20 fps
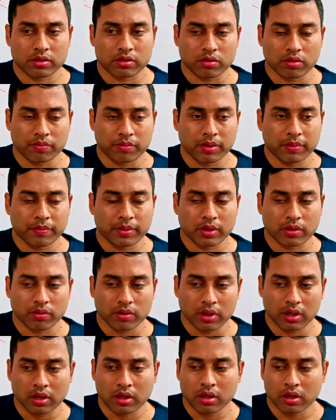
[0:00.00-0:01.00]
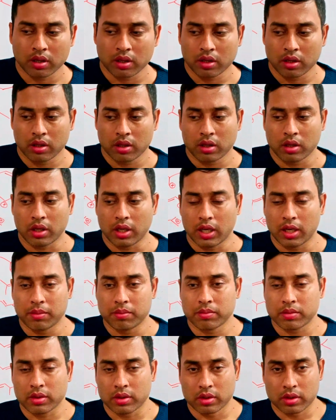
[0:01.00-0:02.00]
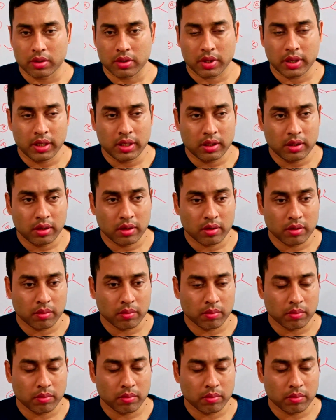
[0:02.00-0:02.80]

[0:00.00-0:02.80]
So prepare well. I'm trying,